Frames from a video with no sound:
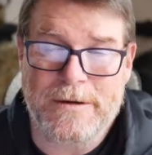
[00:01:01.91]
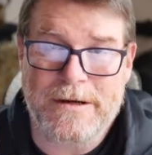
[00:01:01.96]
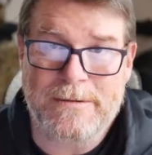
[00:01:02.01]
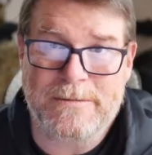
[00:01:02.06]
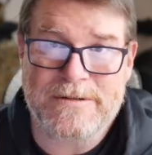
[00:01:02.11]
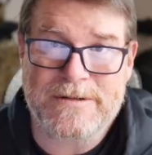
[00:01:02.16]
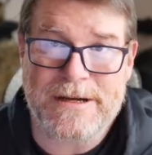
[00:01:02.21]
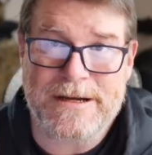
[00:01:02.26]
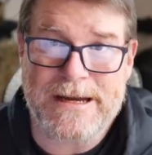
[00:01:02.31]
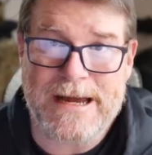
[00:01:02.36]
And he
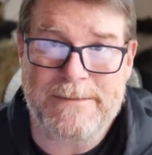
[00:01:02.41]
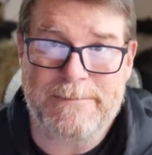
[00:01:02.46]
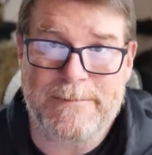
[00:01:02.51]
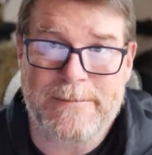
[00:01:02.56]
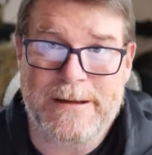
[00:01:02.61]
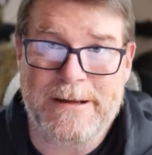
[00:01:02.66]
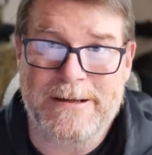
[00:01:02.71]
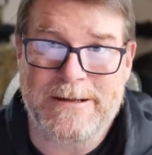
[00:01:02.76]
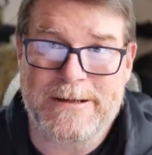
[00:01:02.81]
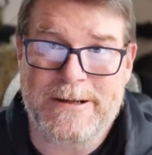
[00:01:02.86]
was like,
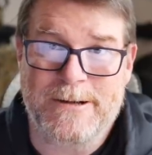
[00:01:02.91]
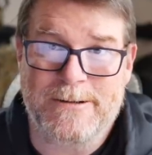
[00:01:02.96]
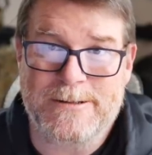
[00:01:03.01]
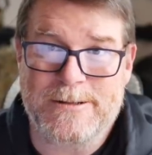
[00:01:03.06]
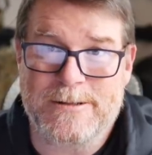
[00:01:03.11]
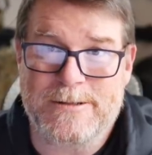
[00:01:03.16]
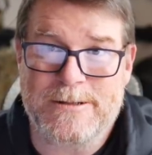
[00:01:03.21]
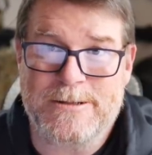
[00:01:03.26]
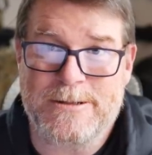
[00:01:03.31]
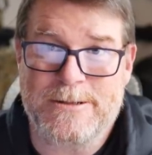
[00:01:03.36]
he
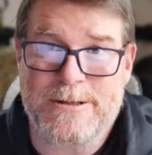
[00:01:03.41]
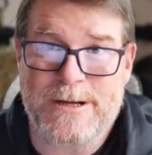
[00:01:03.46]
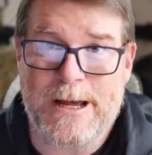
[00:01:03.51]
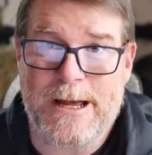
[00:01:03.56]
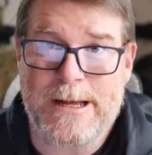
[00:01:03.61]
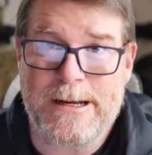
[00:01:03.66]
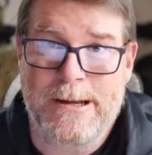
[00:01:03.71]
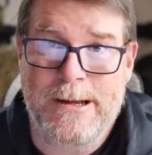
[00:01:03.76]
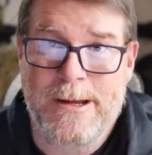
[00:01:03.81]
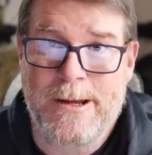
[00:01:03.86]
goes, is this
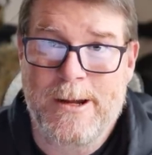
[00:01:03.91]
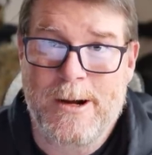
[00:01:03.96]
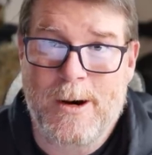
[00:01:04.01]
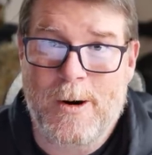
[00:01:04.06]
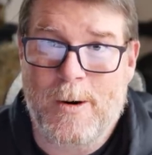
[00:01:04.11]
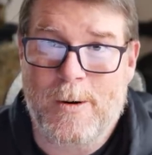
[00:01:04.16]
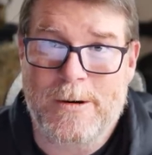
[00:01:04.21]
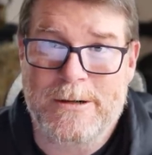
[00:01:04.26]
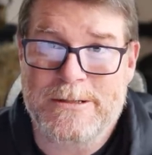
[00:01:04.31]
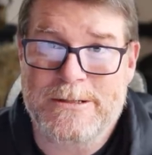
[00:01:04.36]
John
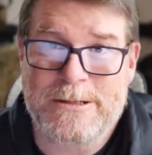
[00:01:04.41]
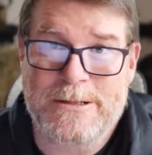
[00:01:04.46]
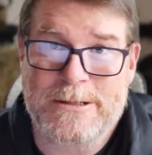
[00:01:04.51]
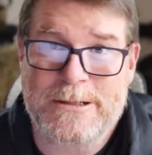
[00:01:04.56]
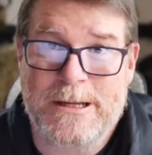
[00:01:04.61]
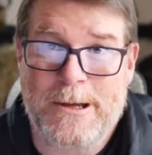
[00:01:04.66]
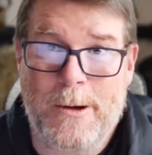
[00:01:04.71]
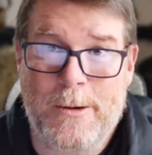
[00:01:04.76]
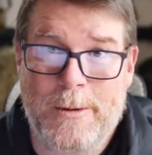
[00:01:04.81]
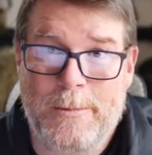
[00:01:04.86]
or is this
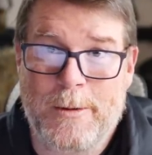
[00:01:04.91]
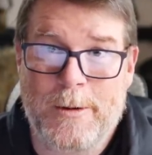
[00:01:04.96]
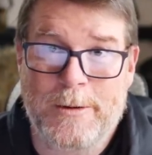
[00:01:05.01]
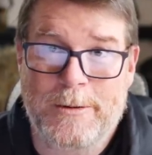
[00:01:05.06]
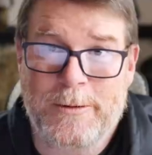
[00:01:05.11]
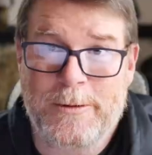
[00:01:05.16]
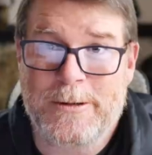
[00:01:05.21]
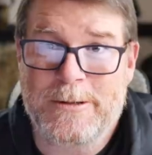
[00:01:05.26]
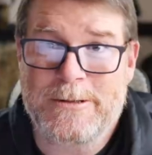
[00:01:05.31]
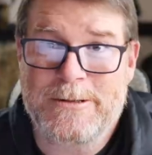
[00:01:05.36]
Coda Boy
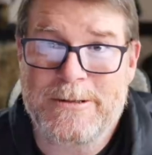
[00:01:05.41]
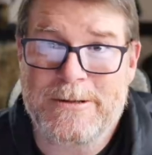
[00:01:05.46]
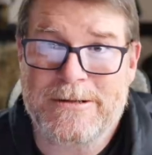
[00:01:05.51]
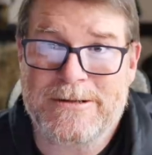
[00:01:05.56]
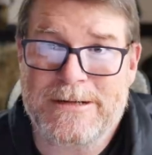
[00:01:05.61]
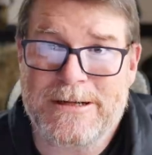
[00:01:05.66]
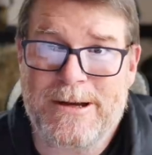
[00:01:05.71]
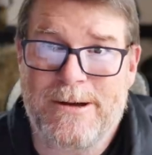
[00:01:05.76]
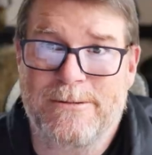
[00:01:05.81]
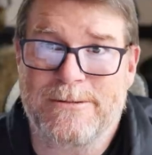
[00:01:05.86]
32? And I
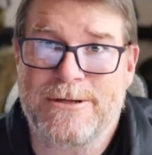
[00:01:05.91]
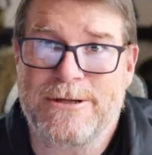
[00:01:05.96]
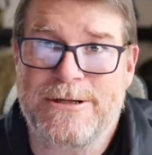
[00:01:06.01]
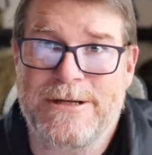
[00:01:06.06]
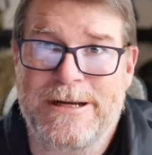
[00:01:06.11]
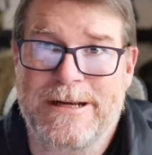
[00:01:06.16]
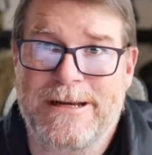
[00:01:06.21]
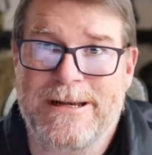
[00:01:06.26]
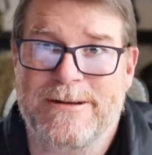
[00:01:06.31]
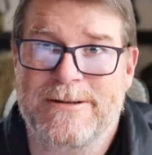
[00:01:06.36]
was like, oh
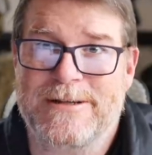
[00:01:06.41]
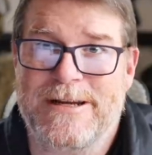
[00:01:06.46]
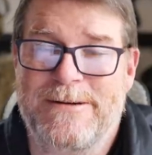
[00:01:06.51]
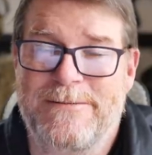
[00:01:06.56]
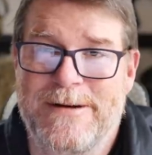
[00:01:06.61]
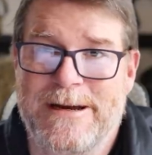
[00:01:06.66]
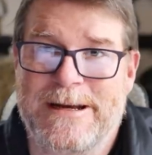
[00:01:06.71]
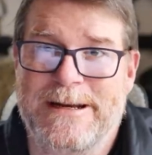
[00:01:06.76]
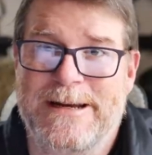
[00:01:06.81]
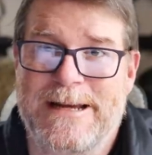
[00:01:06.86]
shit. He goes, I
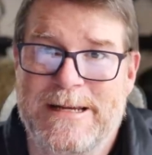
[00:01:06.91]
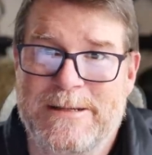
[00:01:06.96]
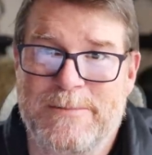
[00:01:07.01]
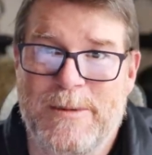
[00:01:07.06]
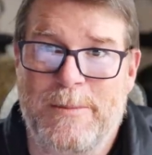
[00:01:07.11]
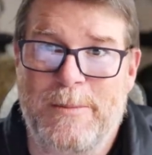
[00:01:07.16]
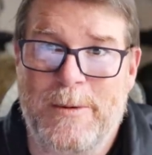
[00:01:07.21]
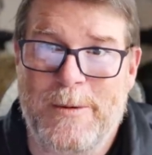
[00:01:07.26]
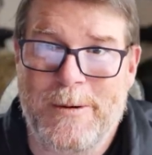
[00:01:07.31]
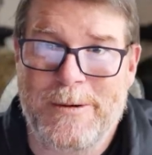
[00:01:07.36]
recognize
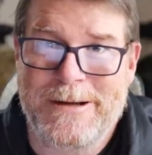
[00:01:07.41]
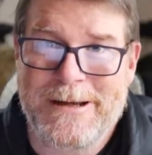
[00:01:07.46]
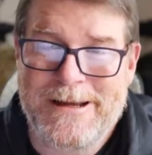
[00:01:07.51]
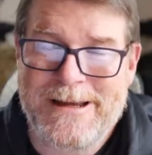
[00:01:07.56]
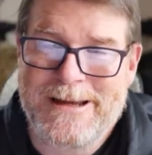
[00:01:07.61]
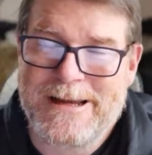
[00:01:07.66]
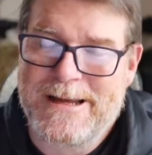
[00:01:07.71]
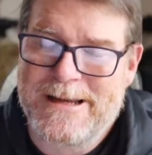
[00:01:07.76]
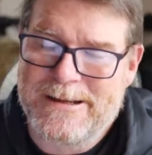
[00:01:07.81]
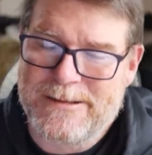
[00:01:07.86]
my boy,
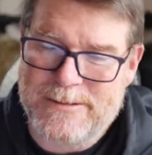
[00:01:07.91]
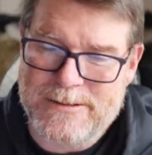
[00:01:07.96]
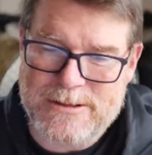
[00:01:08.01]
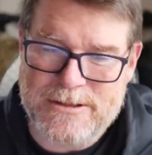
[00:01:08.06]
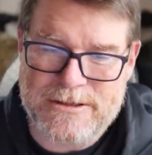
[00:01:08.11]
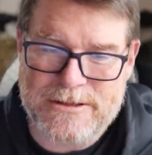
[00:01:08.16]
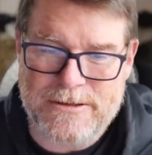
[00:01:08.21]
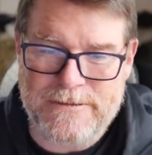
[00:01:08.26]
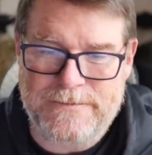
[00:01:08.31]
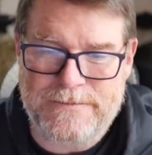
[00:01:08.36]

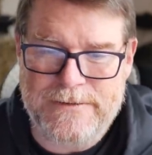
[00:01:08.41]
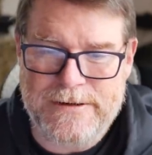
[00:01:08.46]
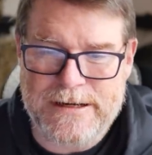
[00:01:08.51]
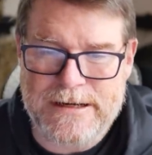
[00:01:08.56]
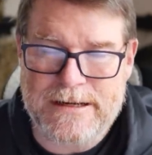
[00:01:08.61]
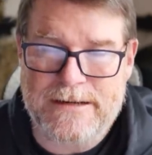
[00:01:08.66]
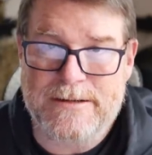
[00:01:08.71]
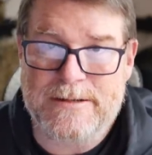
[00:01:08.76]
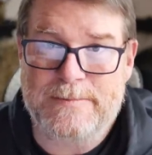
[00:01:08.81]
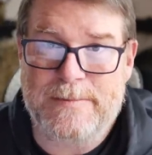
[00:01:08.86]
which is so
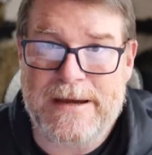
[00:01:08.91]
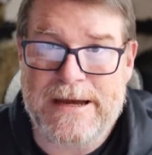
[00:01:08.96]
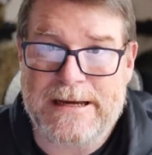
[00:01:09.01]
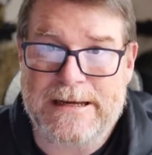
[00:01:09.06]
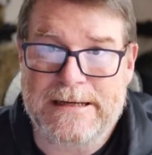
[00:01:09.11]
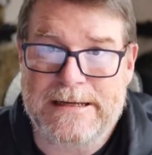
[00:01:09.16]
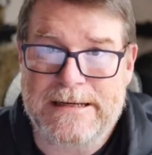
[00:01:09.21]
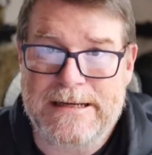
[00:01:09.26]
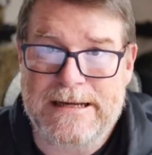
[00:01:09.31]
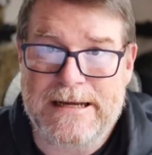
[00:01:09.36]
funny because
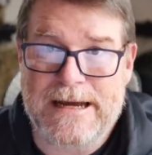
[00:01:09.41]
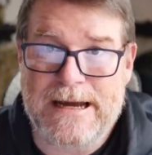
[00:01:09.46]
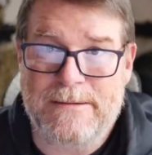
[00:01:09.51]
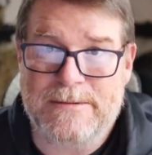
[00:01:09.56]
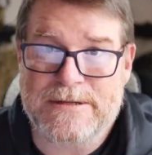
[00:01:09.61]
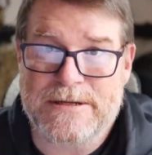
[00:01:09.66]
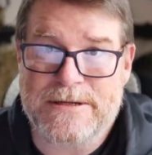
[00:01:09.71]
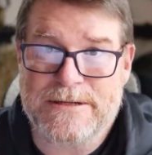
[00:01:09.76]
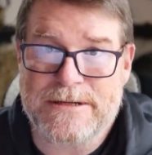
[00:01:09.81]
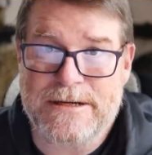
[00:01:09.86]
back in the day, I
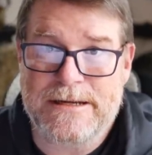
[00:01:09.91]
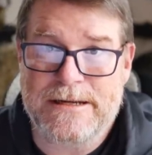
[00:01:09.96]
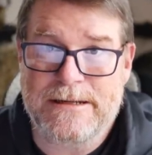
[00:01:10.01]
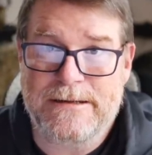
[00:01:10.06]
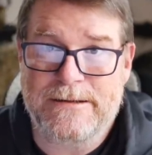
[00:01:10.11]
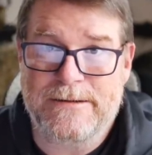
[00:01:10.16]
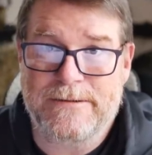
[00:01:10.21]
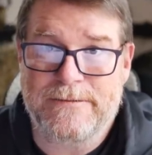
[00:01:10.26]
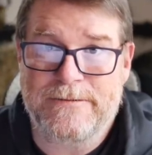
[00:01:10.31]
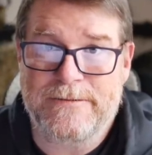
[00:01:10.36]
was a
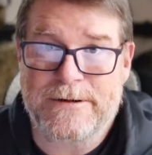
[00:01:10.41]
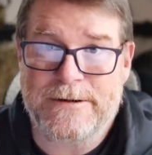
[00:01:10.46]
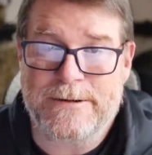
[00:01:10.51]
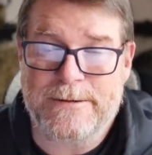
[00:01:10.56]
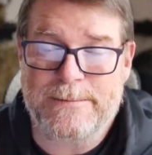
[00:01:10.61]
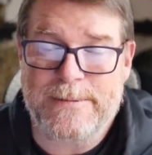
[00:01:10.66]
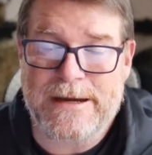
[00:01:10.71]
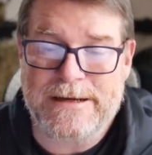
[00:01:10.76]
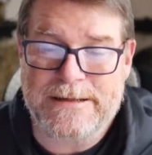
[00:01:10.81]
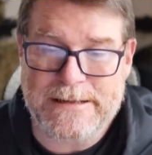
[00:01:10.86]
skinny little
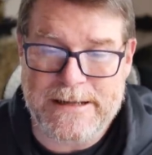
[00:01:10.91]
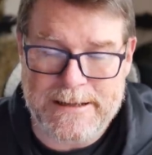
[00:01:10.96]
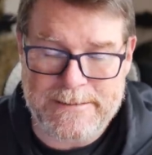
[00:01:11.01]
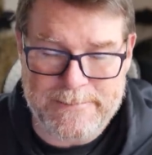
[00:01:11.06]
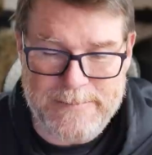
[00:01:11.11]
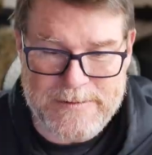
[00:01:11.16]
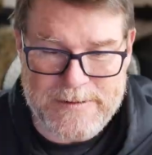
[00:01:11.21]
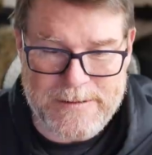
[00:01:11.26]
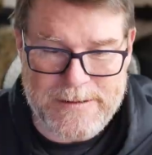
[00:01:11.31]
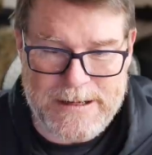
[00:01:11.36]
fucker back
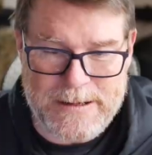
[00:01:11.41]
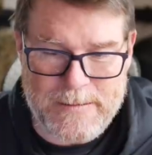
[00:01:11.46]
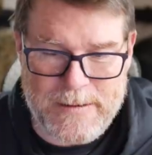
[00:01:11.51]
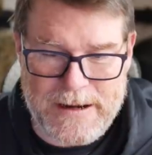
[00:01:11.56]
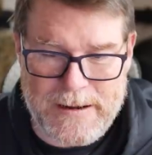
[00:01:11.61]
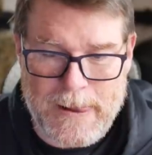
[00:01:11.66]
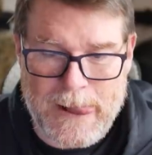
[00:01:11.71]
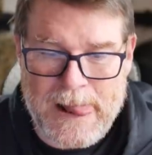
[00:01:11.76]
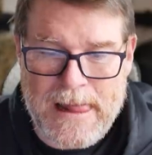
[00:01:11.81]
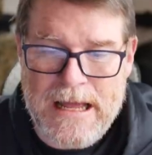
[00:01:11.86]
then. So
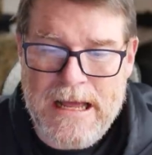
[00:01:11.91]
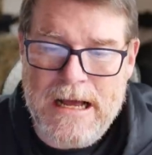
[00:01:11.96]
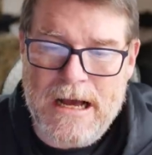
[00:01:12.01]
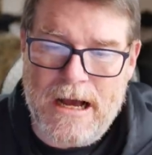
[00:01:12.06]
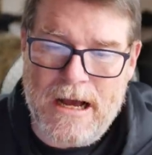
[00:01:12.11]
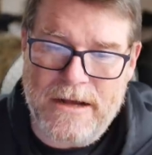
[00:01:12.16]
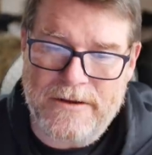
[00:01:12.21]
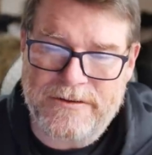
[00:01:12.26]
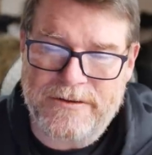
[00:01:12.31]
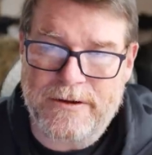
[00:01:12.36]
anyway,
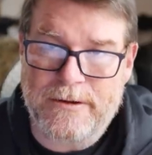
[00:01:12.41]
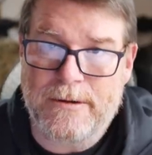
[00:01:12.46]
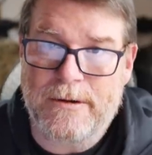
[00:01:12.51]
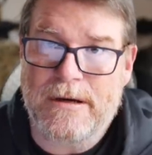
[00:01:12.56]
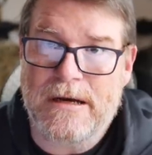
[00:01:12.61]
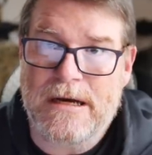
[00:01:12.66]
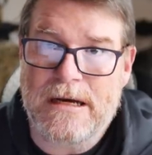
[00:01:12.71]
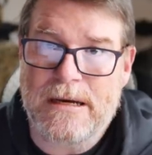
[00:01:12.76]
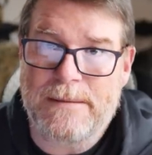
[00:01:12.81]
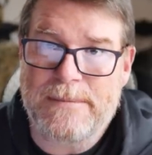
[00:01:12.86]

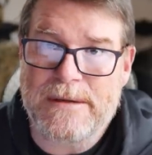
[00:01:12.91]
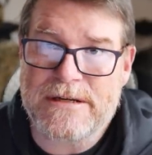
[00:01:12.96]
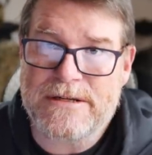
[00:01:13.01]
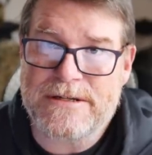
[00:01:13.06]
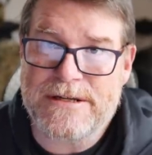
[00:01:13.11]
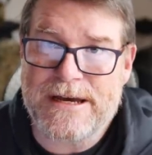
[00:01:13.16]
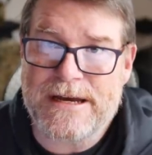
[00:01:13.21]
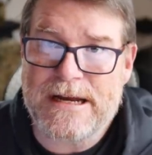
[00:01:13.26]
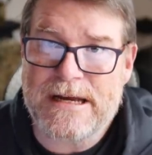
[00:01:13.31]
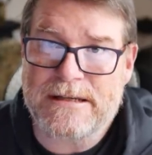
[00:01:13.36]
also a big
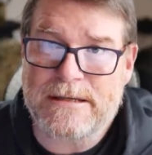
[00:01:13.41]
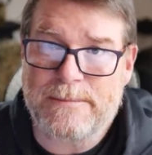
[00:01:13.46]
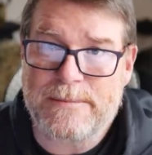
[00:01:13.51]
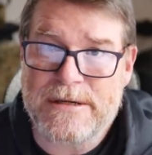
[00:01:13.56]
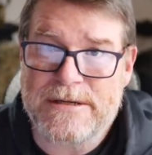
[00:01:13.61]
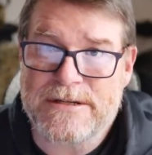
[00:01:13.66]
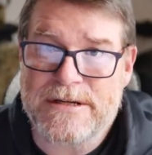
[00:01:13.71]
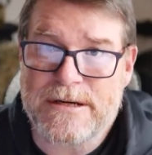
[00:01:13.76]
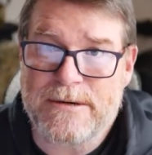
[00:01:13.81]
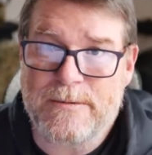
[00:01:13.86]
shout out to
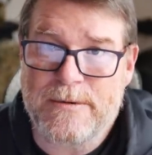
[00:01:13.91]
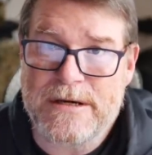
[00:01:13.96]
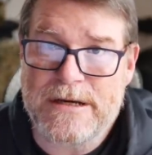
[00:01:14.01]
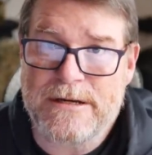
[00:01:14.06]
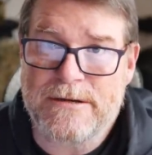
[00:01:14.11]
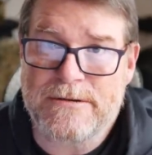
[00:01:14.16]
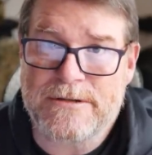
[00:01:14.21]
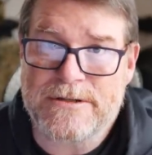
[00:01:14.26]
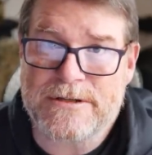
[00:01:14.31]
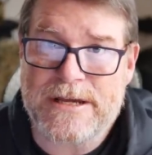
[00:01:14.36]
BJ
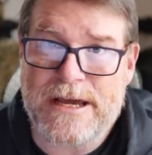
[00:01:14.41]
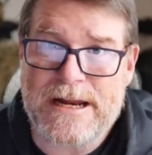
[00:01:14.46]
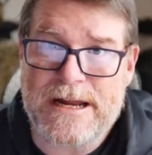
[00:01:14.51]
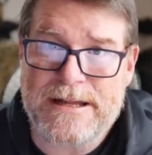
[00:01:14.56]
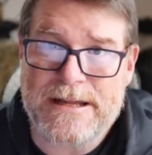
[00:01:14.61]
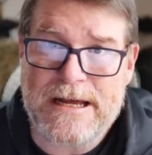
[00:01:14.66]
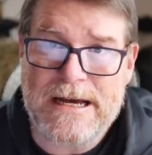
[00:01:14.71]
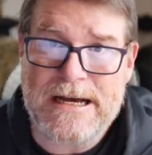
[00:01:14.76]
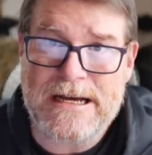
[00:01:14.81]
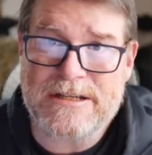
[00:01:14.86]
Weed. He just got
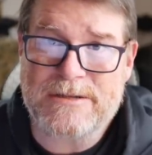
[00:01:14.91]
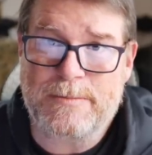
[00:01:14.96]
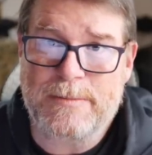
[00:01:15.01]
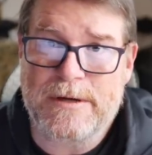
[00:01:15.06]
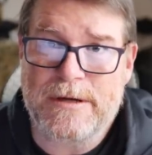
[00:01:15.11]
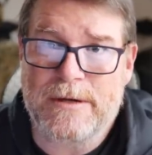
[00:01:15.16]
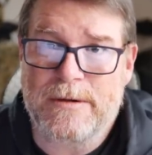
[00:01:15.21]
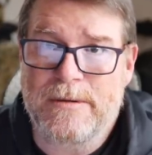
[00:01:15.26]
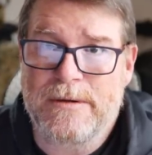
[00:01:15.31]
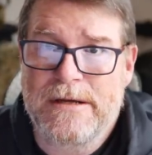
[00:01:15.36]
out of the
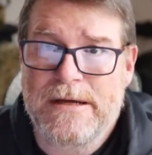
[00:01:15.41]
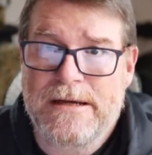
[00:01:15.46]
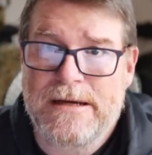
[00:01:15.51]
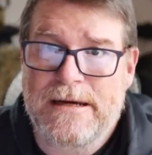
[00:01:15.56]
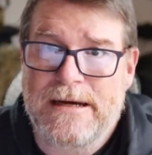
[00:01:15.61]
hospital.